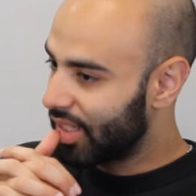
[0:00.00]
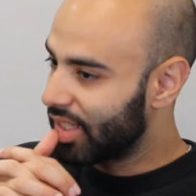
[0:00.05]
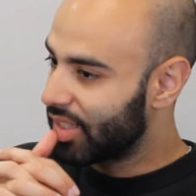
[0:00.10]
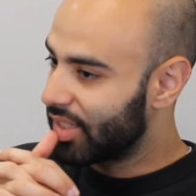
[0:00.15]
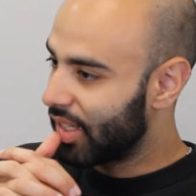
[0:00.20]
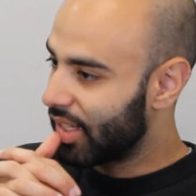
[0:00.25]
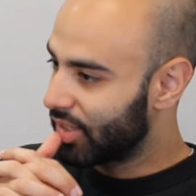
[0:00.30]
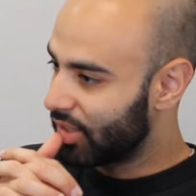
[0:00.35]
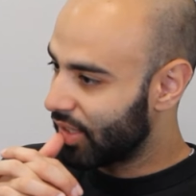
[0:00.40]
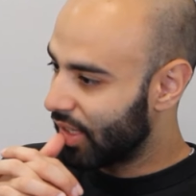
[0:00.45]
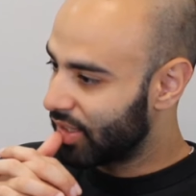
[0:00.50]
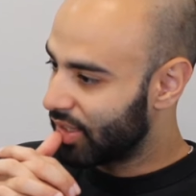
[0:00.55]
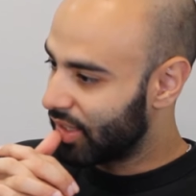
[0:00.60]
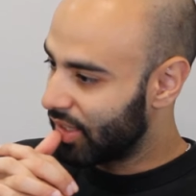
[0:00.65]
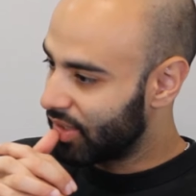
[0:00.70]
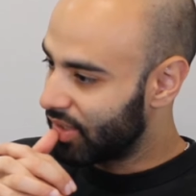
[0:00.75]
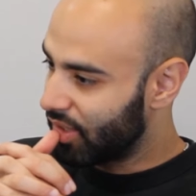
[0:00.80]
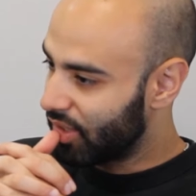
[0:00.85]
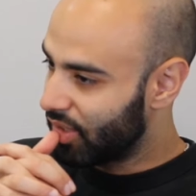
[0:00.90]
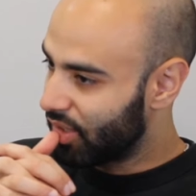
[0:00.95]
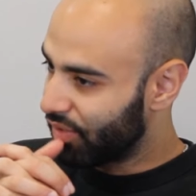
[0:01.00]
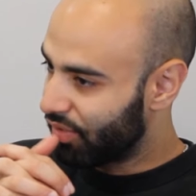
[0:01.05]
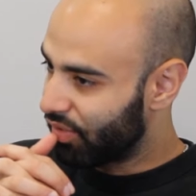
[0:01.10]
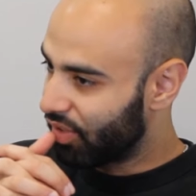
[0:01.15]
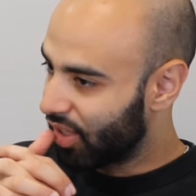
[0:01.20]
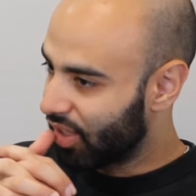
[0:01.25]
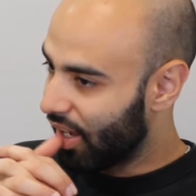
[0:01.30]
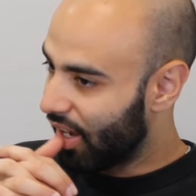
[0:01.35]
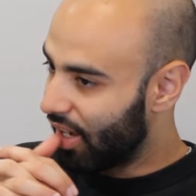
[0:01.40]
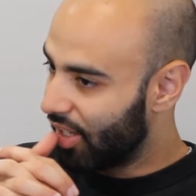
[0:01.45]
it's easy to
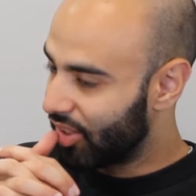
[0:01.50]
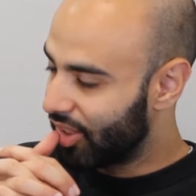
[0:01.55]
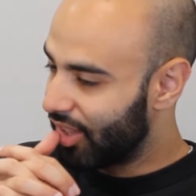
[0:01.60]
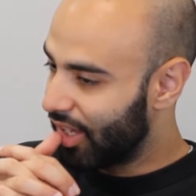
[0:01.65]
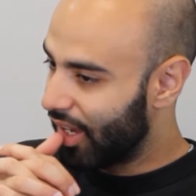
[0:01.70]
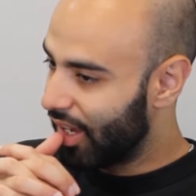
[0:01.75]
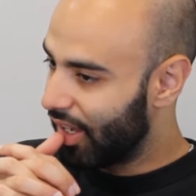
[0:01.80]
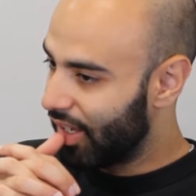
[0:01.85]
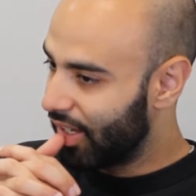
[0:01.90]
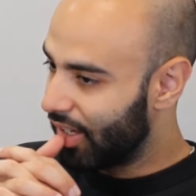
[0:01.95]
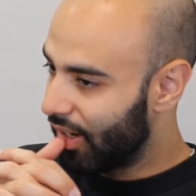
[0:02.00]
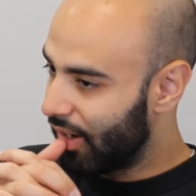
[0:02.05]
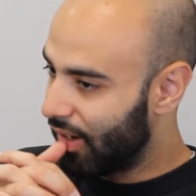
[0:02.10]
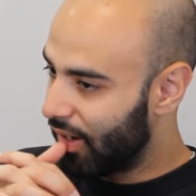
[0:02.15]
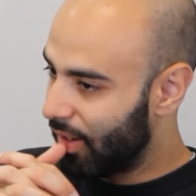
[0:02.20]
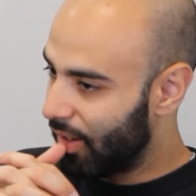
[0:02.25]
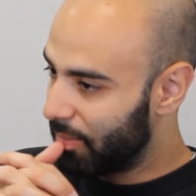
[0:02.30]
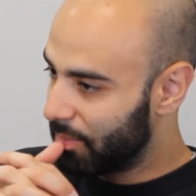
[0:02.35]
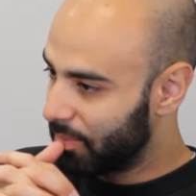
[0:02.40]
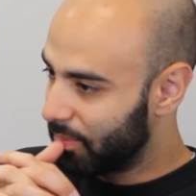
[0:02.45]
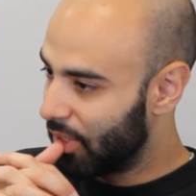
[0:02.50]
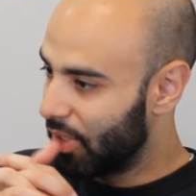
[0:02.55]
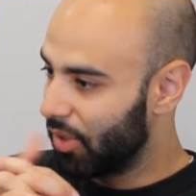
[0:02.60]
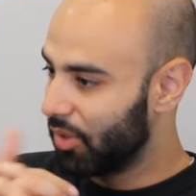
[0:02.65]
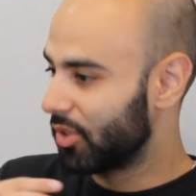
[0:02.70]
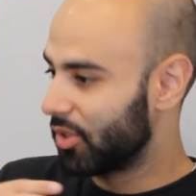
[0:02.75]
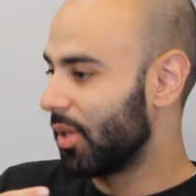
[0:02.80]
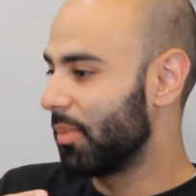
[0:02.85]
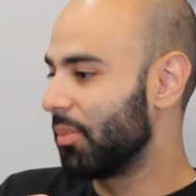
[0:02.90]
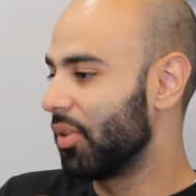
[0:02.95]
forget that
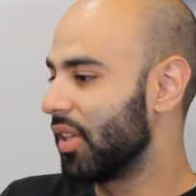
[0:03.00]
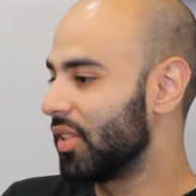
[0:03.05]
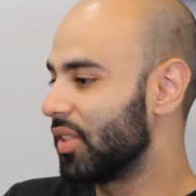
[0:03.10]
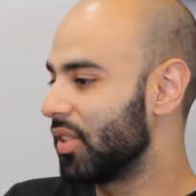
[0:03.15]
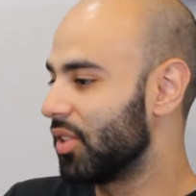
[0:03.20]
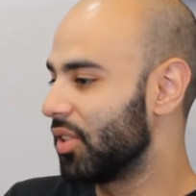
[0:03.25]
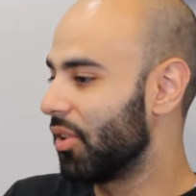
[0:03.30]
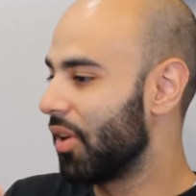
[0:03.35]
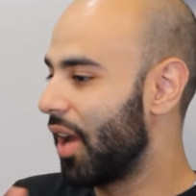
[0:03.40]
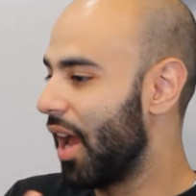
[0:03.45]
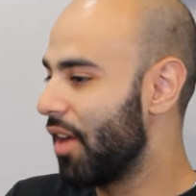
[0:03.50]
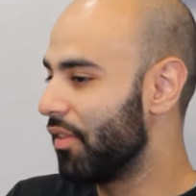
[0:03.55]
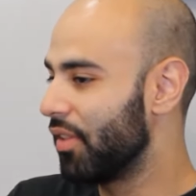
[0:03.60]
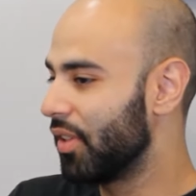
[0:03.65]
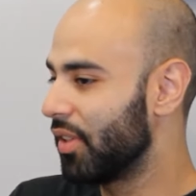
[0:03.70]
some places don't have